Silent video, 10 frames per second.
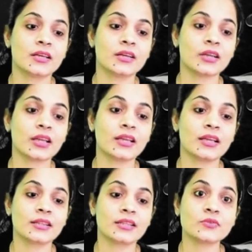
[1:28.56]
Okay,
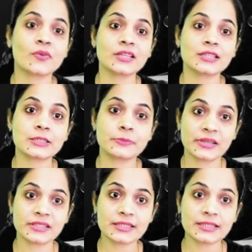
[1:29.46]
this one is the
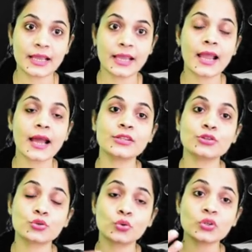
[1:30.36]
species A,
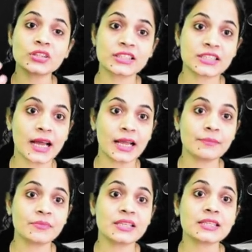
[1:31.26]
and through
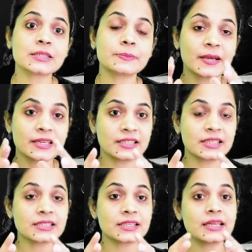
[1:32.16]
time this
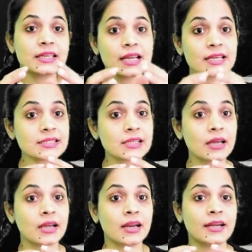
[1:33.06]
species, it is
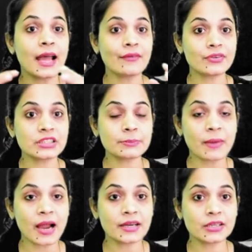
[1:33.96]

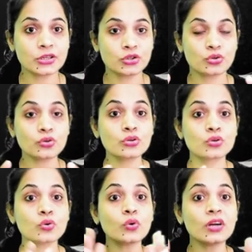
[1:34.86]
diversified into
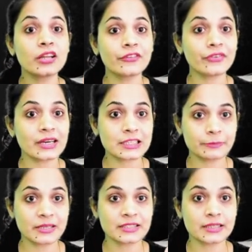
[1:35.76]
two different
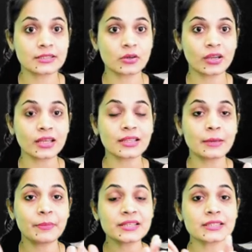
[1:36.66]
species. Okay,
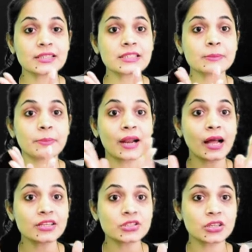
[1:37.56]
that means it is
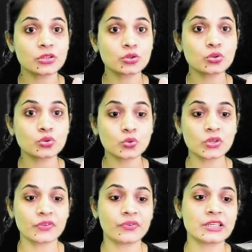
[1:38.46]
branched into two
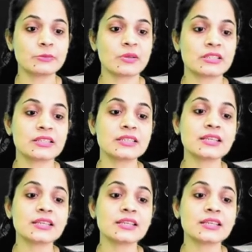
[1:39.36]
different species.